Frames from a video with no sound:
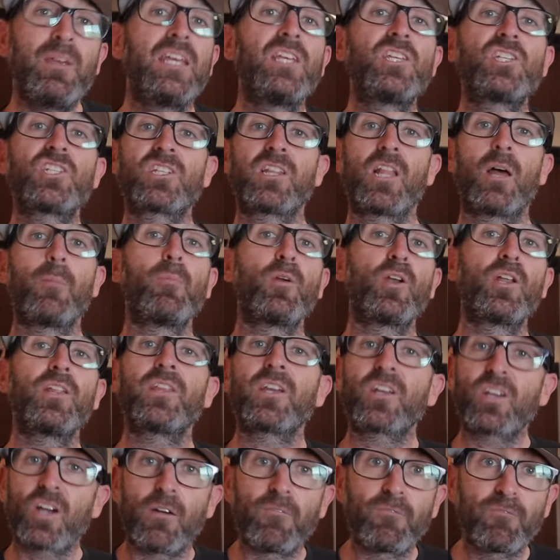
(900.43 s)
he slumbered in
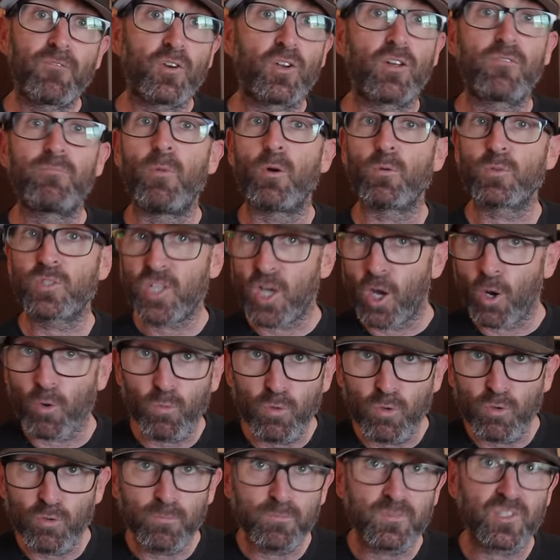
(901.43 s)
the comfort of motel
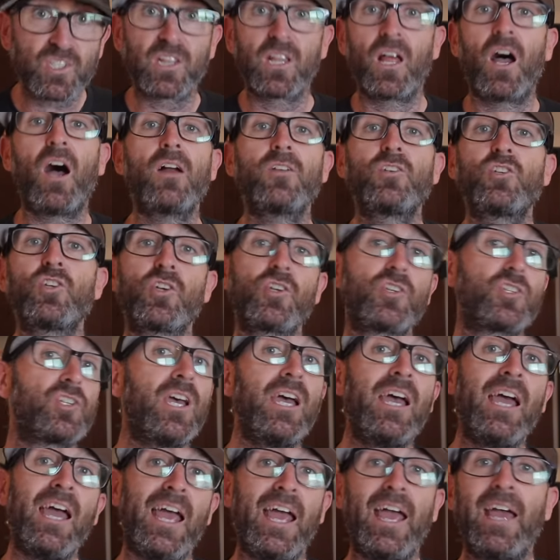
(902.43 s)
rooms,
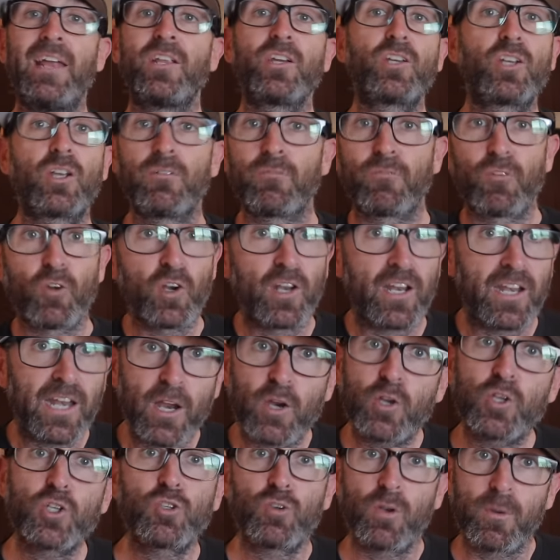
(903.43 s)
lodges, and a converted
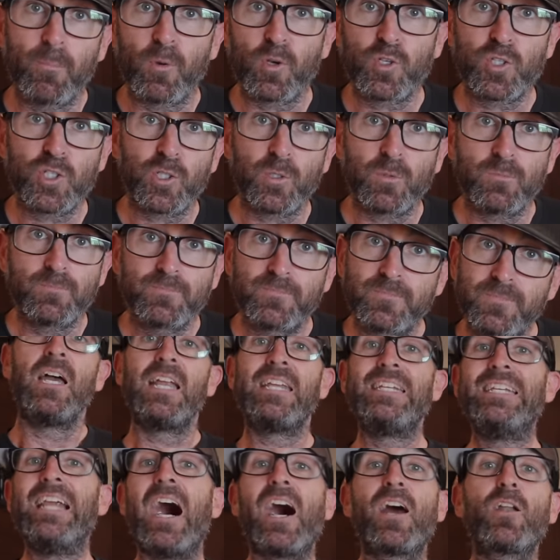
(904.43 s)
Airstream or two.
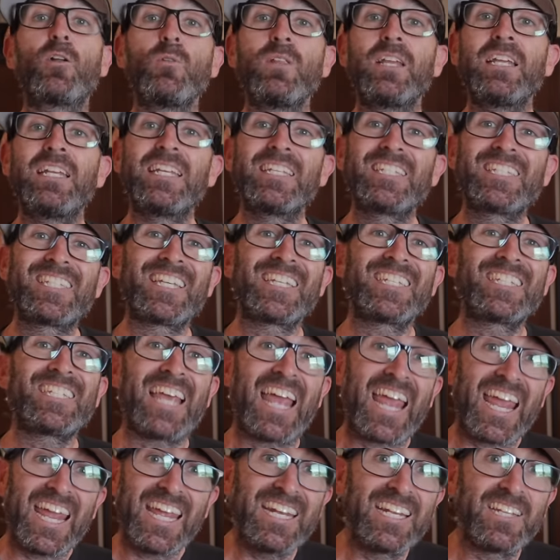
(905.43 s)
Not only does this
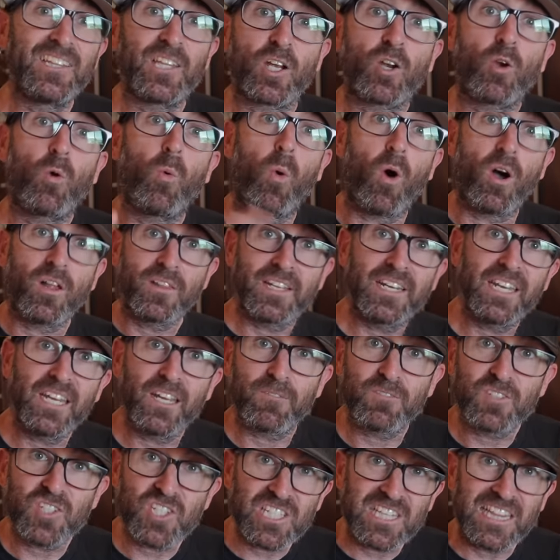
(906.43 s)
aid in the quality
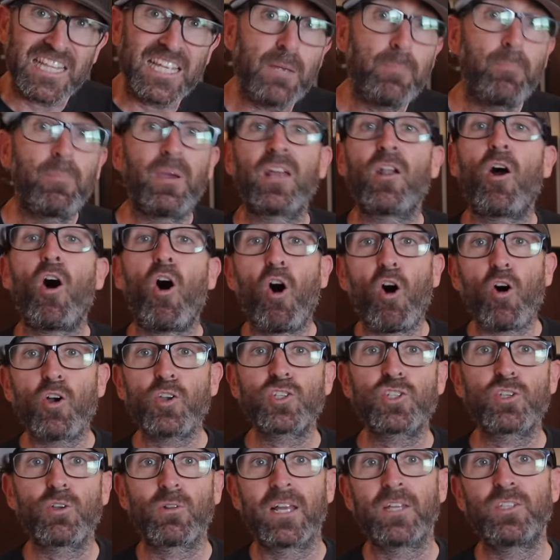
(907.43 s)
of sleep, it
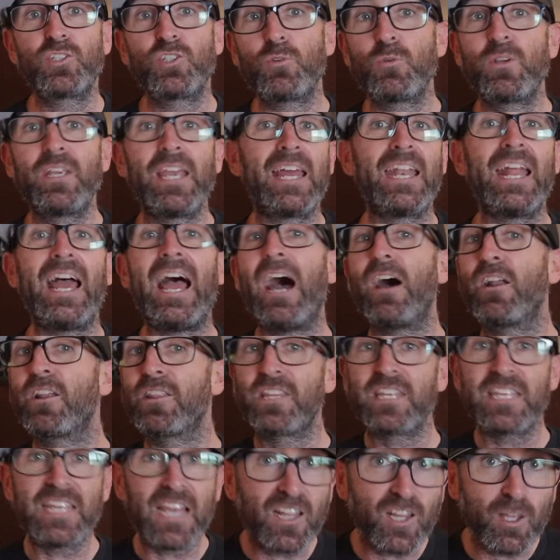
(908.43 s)
also lets you get out of
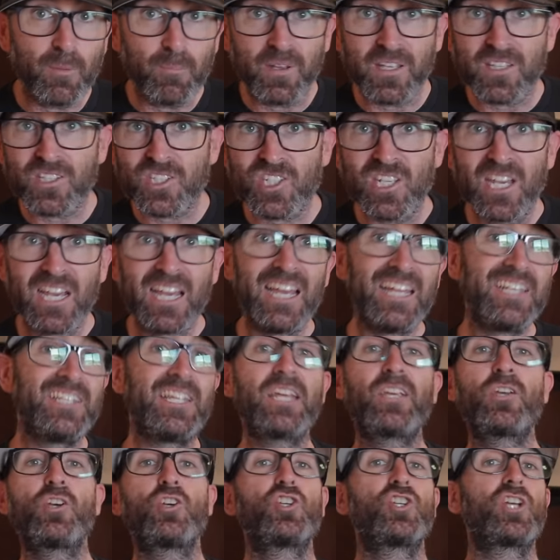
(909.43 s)
the elements,
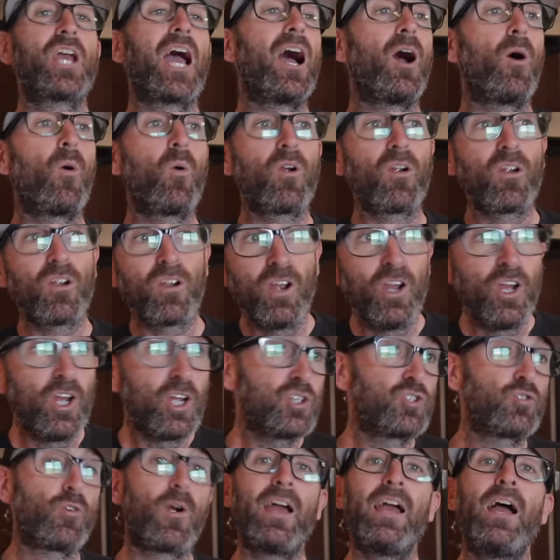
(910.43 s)
take a shower,
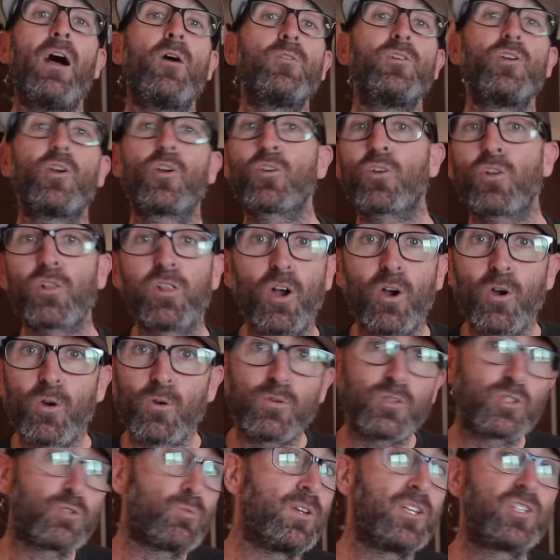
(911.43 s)
dry out your
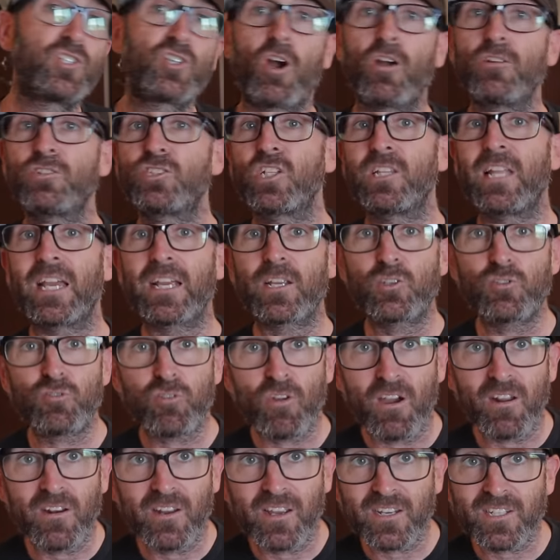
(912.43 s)
clothes, recharge
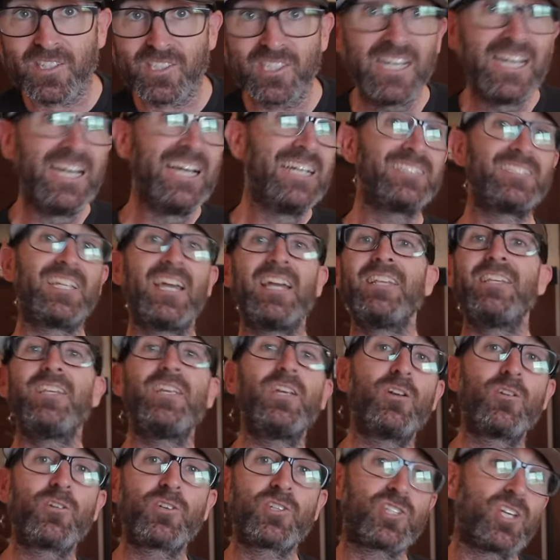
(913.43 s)
electronics, tend to
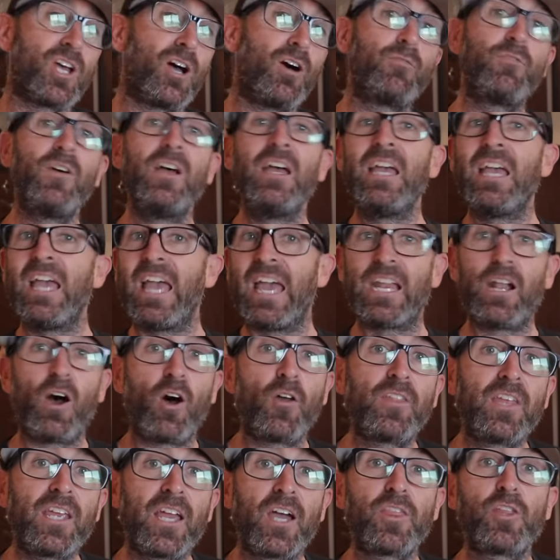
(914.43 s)
yourself, and
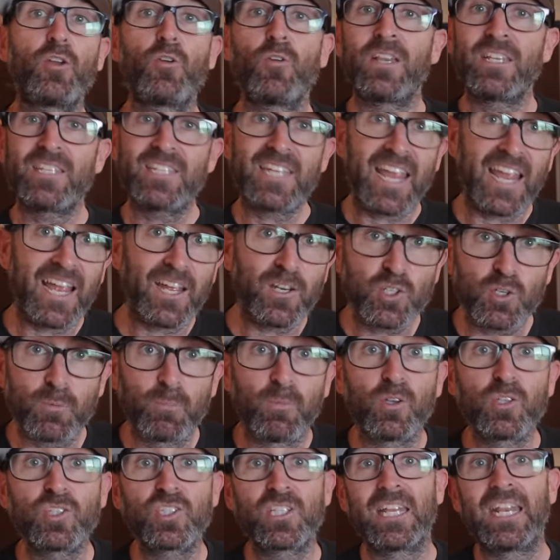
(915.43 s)
all the other
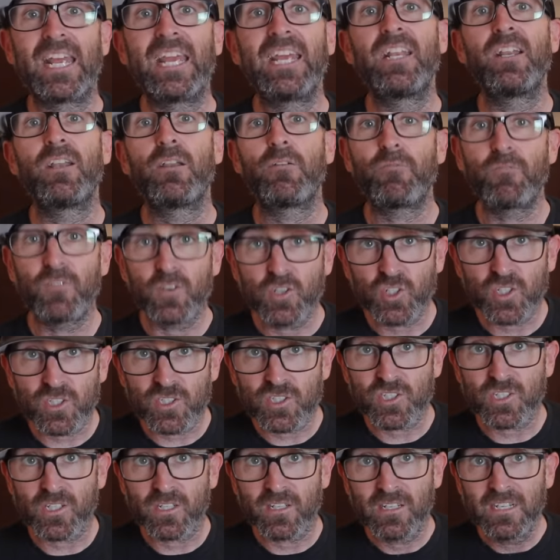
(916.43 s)
intangibles that aid in
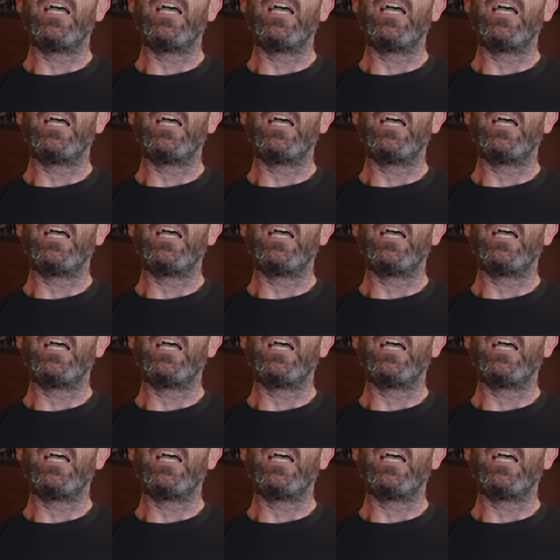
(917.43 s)
efficiency.